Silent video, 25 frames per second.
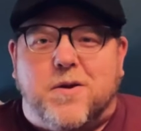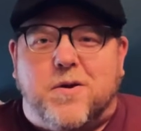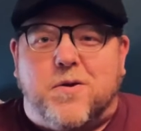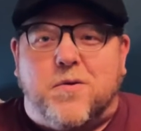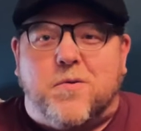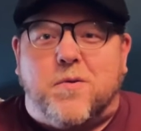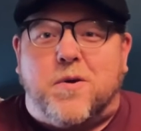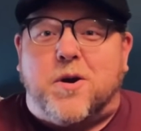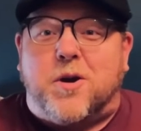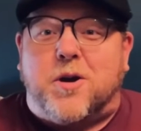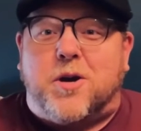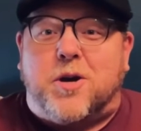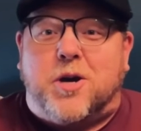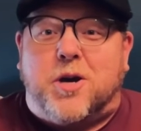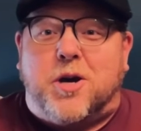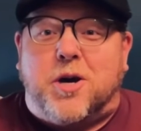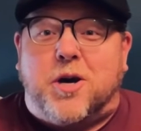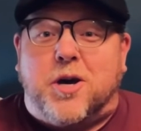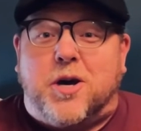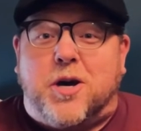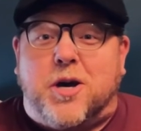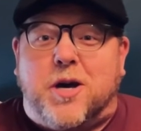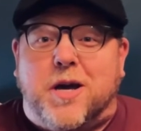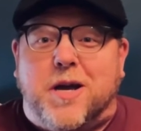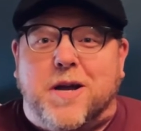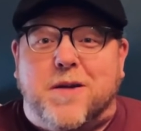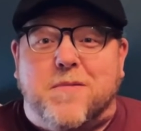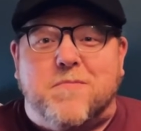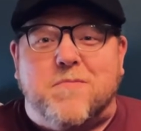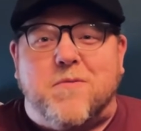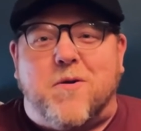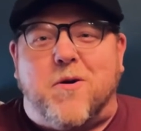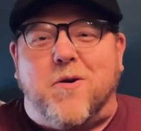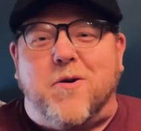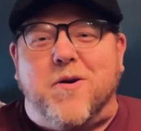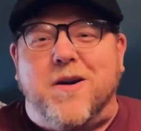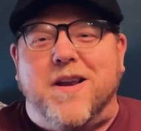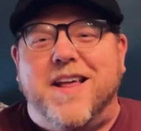Well, good
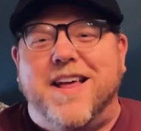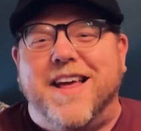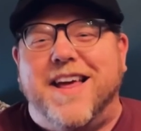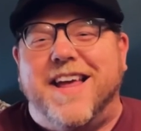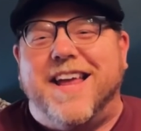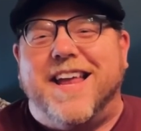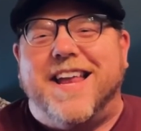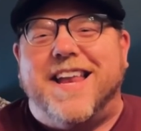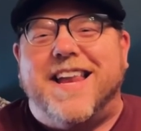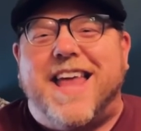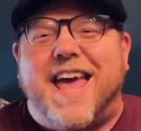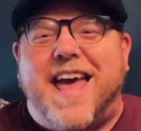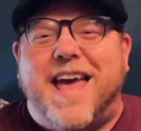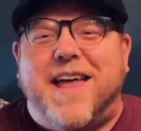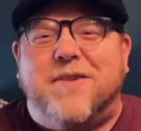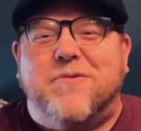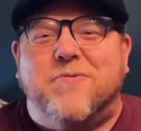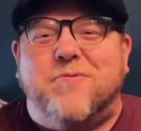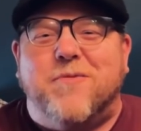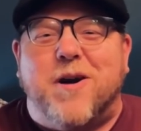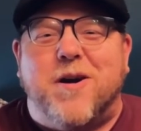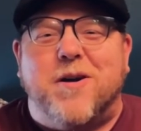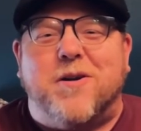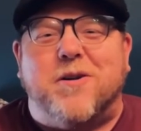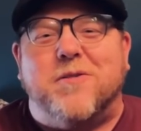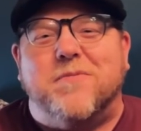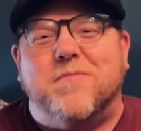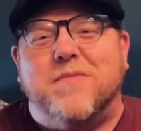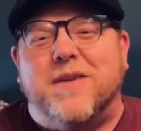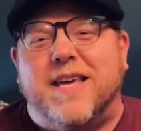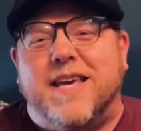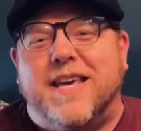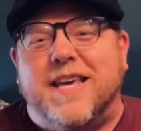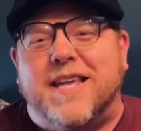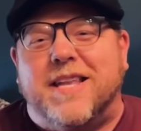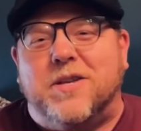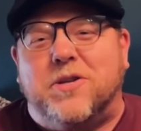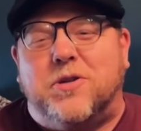morning and welcome
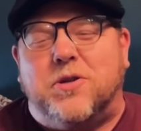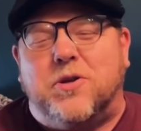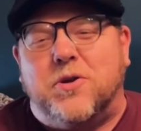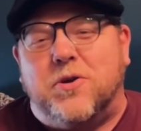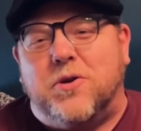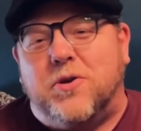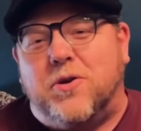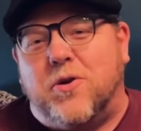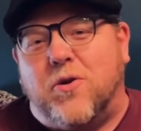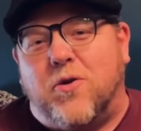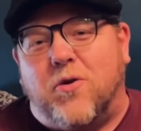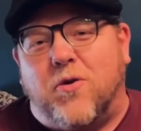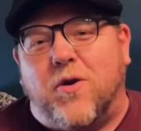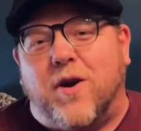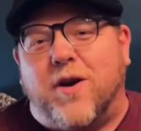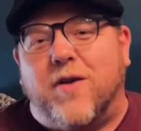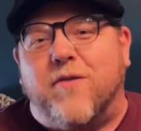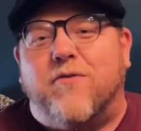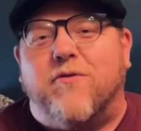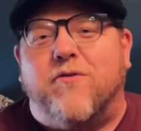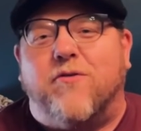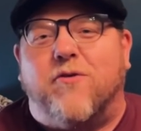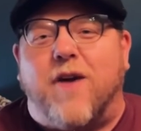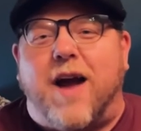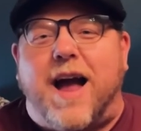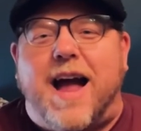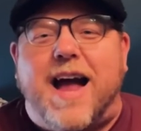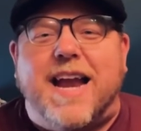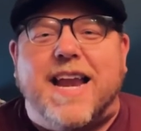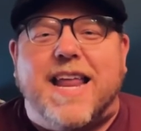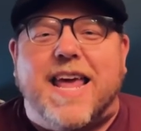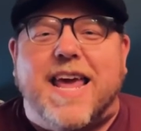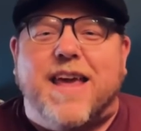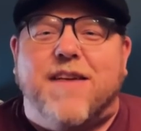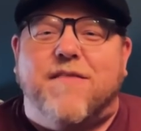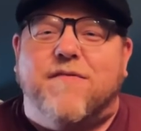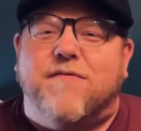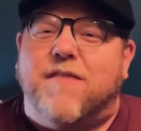into your
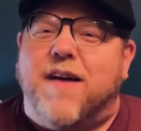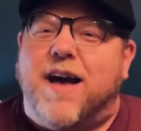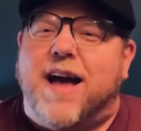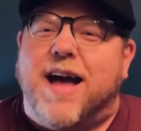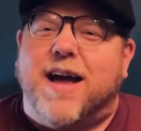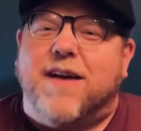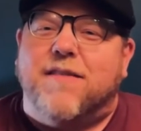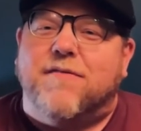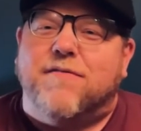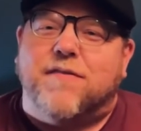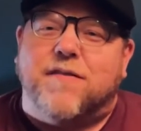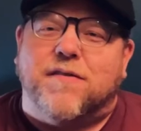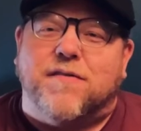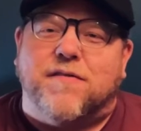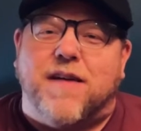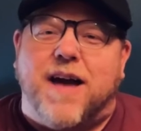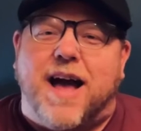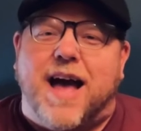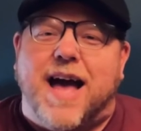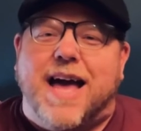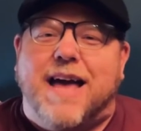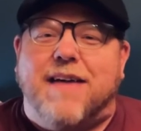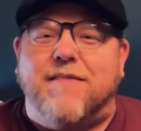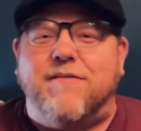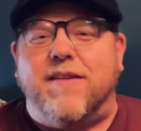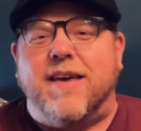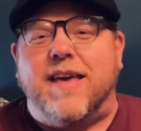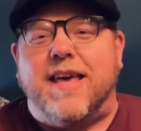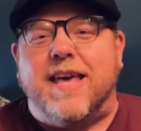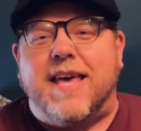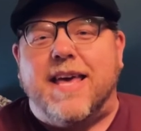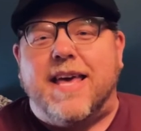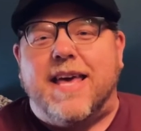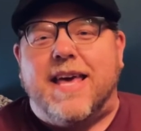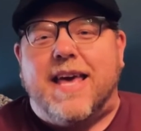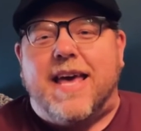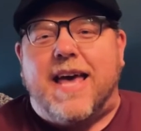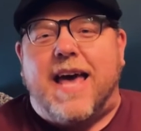Friday 5 for 5.
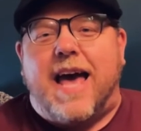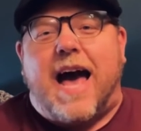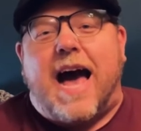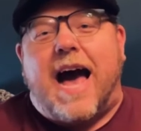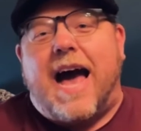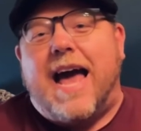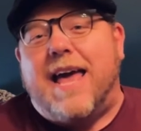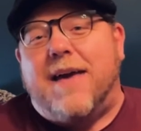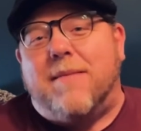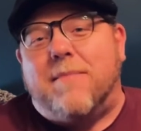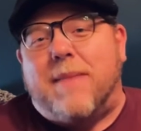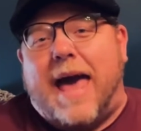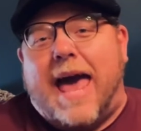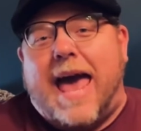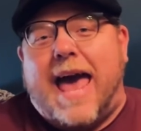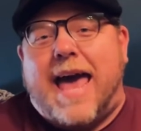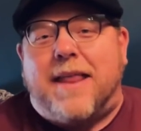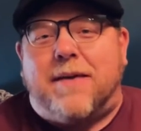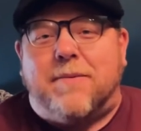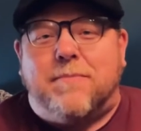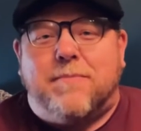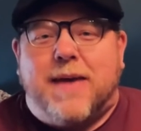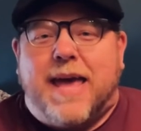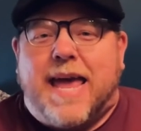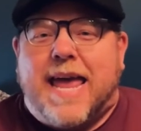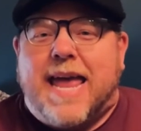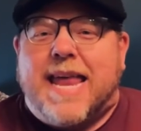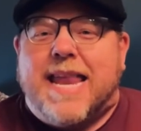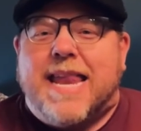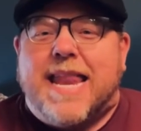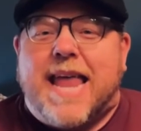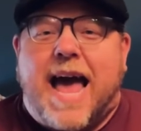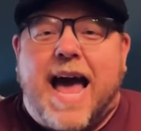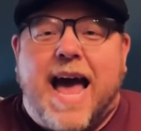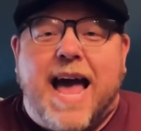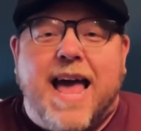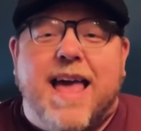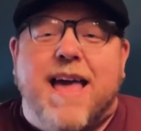I am Adam and
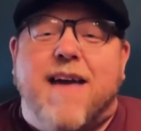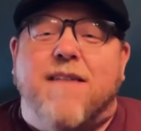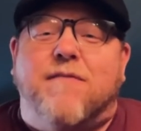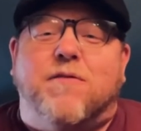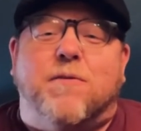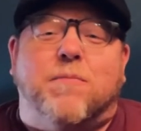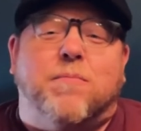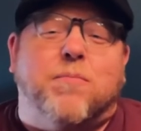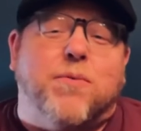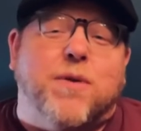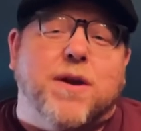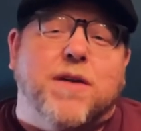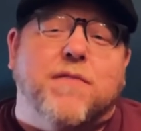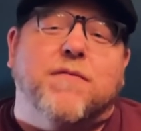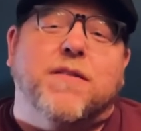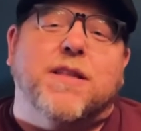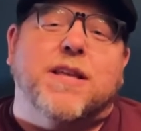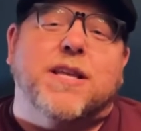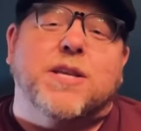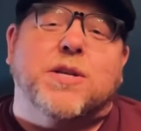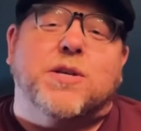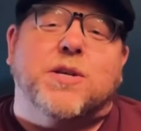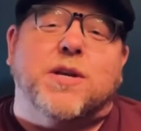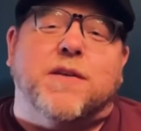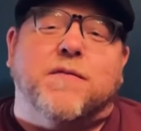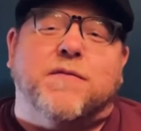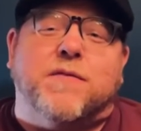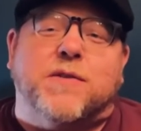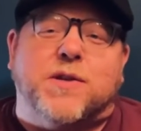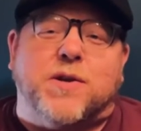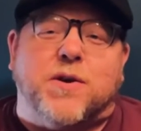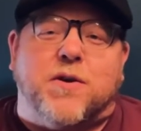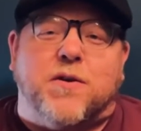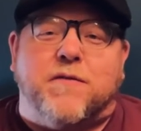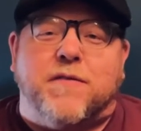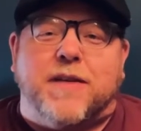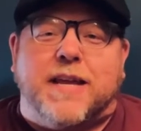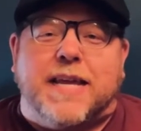I have the privilege of
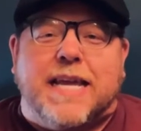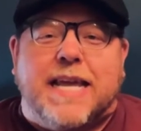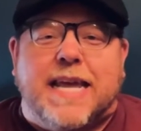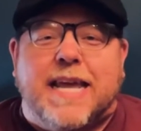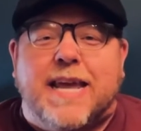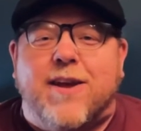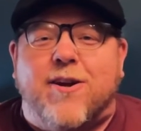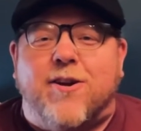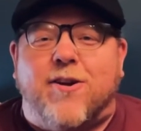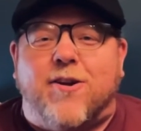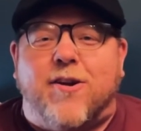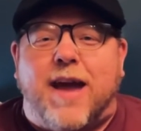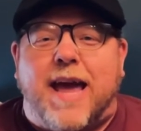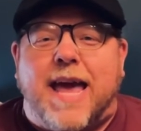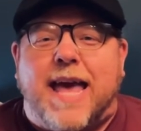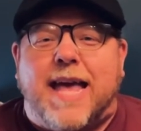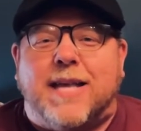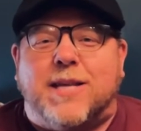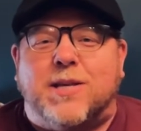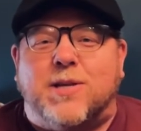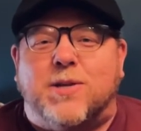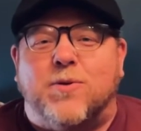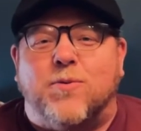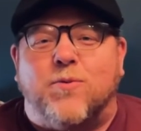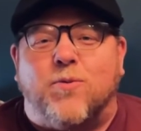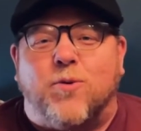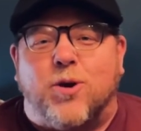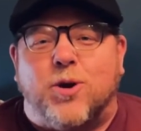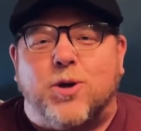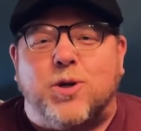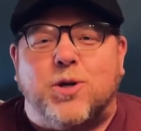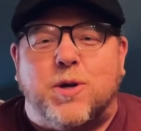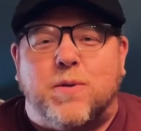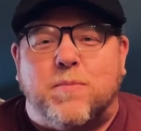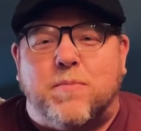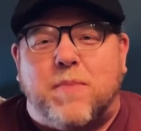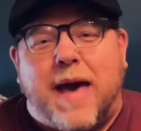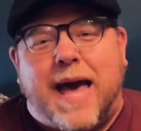serving here as the
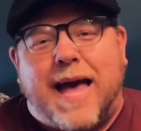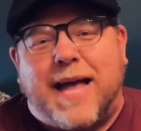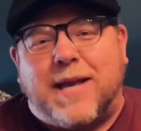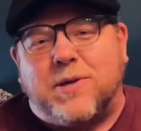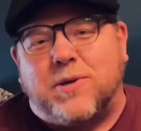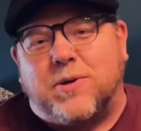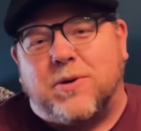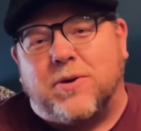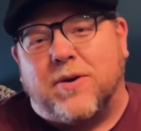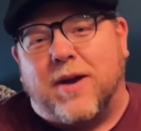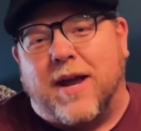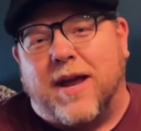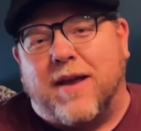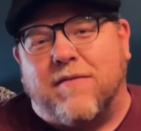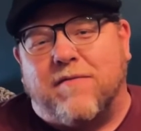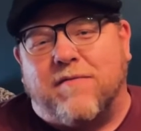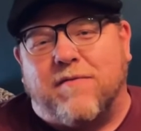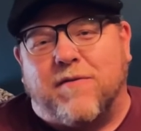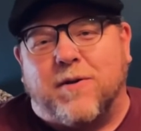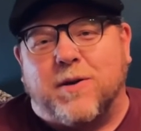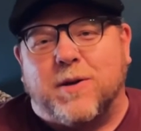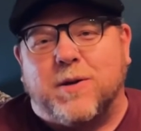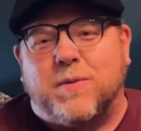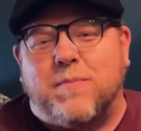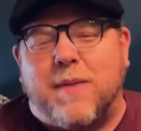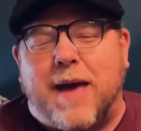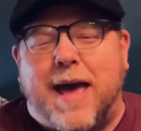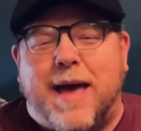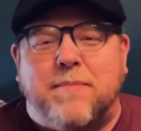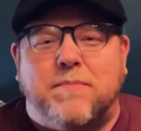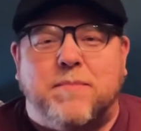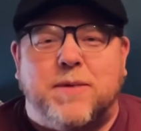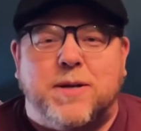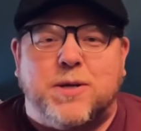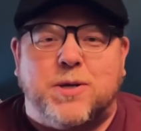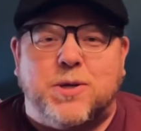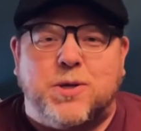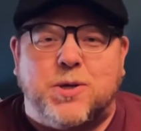worship pastor at First
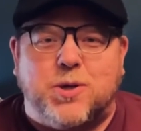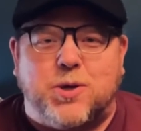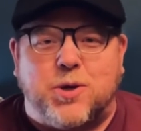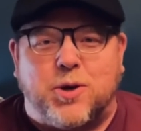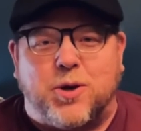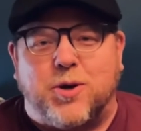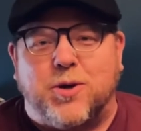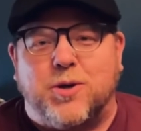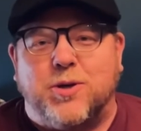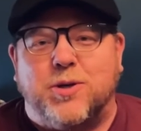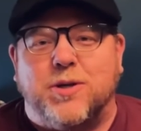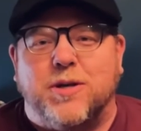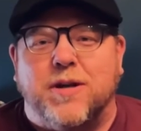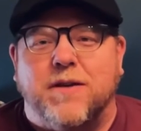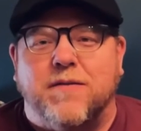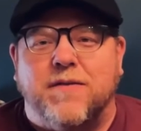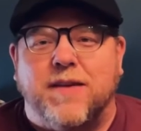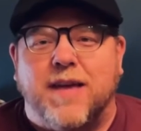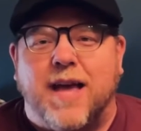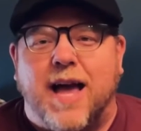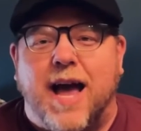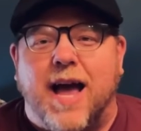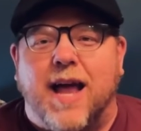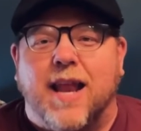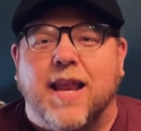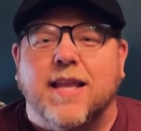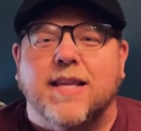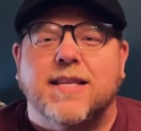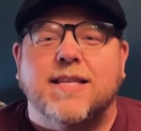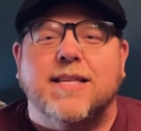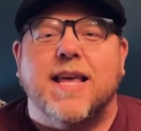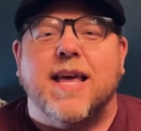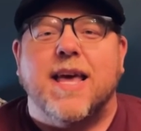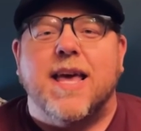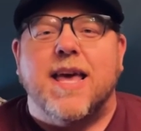Baptist Church of the Islands.